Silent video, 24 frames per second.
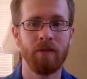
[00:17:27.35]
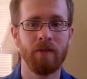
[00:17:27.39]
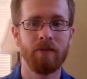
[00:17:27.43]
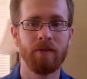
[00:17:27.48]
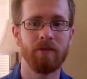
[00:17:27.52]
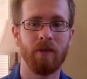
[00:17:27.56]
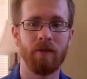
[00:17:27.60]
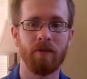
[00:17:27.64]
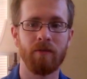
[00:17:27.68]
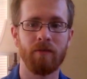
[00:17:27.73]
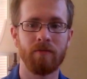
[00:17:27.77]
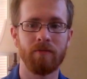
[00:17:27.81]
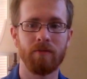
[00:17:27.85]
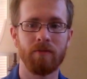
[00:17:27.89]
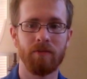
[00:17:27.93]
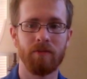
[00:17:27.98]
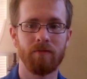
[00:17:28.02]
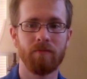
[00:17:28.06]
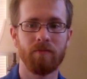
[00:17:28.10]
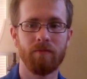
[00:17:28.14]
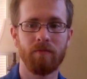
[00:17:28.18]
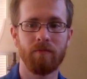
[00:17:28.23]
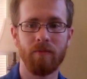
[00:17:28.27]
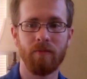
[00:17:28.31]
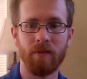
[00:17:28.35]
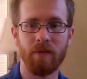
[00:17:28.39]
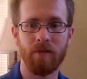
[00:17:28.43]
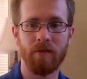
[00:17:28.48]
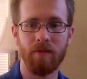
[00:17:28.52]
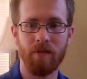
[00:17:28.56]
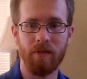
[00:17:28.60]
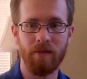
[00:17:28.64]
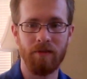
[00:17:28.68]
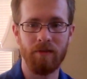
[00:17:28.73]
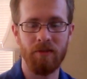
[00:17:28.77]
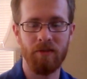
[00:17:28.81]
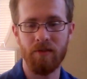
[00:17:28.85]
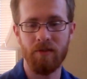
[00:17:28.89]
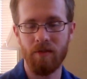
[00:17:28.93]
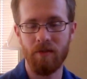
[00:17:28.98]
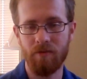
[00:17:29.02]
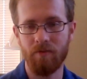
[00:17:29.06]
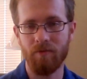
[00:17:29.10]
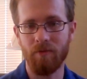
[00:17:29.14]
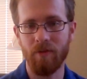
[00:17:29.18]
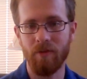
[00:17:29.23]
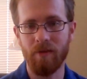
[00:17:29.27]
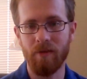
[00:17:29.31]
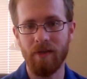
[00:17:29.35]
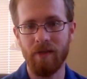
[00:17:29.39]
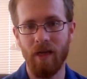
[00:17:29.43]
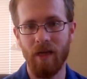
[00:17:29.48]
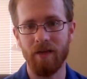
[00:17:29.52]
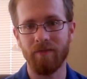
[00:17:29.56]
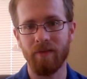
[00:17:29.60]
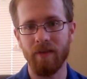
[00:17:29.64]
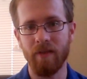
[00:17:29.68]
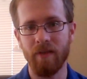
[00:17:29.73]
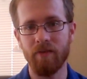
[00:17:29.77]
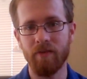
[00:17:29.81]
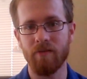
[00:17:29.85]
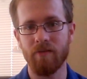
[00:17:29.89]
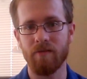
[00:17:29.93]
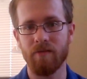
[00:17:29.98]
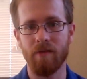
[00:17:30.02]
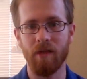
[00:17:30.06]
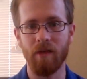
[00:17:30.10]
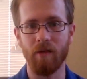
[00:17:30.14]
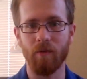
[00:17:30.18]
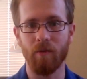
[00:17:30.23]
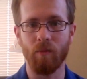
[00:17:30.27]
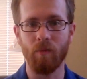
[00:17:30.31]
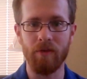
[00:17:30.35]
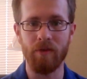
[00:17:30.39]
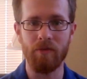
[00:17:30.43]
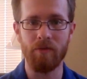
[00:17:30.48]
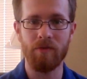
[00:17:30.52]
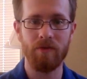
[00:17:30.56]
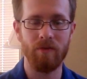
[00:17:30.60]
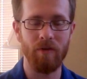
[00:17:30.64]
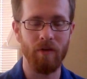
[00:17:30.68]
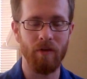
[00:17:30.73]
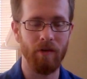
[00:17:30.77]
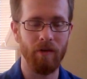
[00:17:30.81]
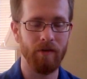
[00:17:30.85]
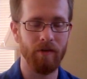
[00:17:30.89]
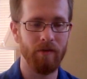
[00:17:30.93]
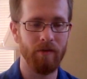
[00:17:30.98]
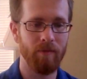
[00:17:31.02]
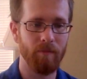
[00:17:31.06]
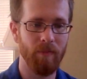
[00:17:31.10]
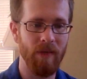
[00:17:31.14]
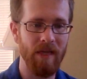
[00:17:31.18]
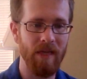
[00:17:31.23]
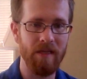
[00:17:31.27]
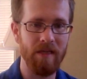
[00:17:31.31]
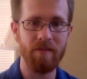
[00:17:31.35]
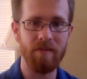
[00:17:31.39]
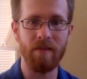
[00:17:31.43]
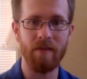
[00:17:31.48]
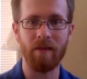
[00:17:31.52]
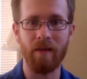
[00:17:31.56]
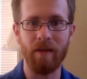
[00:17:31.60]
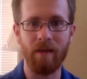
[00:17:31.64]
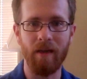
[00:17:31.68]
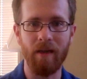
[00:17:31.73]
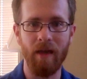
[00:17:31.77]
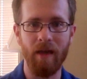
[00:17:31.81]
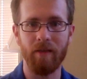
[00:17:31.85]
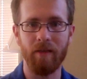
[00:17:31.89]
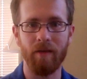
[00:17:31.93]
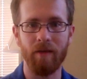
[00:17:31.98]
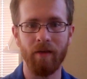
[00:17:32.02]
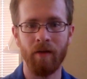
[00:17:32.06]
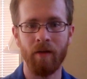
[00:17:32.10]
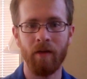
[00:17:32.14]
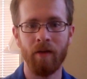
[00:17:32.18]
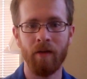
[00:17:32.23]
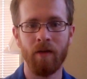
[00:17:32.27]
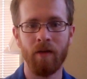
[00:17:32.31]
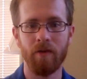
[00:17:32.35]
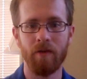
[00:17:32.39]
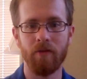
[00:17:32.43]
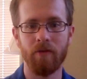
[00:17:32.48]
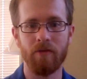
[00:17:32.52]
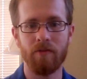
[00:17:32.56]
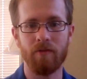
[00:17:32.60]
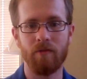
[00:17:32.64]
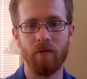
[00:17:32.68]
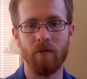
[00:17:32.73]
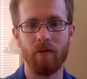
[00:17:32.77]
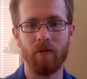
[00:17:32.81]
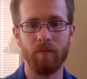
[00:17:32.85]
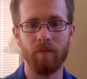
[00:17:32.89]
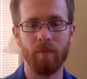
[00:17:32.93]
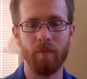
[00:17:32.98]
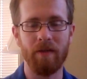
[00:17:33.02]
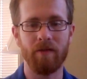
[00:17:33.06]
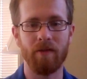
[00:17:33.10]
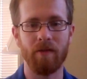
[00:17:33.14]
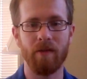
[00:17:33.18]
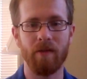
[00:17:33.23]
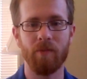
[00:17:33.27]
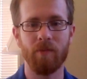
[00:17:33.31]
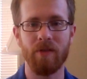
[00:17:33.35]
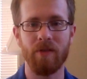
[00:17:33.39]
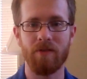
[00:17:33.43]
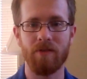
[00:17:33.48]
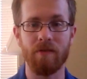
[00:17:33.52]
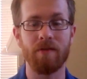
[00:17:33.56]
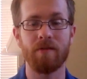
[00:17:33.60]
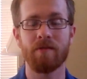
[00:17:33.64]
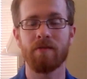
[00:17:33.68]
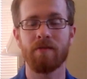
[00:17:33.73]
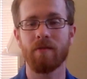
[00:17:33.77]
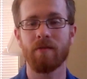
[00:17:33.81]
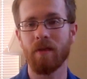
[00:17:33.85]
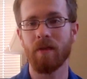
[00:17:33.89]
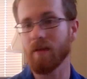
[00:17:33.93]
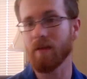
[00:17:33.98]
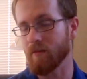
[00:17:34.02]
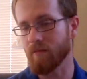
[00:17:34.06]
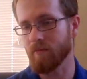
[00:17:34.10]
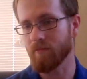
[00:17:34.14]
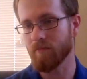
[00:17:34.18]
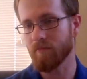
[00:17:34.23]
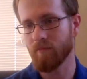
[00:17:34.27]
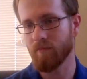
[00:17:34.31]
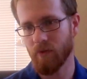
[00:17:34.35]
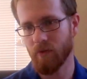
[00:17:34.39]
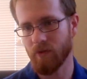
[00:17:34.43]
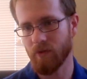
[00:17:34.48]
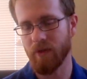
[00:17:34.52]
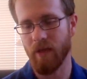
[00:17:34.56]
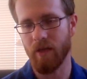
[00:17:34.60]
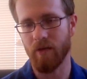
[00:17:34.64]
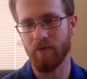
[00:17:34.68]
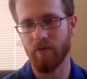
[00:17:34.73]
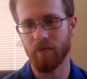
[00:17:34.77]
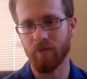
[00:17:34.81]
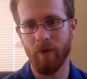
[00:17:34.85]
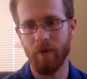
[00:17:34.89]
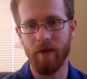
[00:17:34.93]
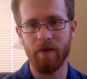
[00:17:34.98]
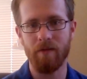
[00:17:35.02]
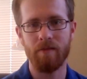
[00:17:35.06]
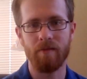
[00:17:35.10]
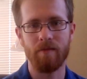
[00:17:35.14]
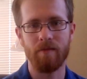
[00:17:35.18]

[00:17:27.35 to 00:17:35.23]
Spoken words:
So it's just really kind of interesting when you start piecing together your stored mental images in creative ways.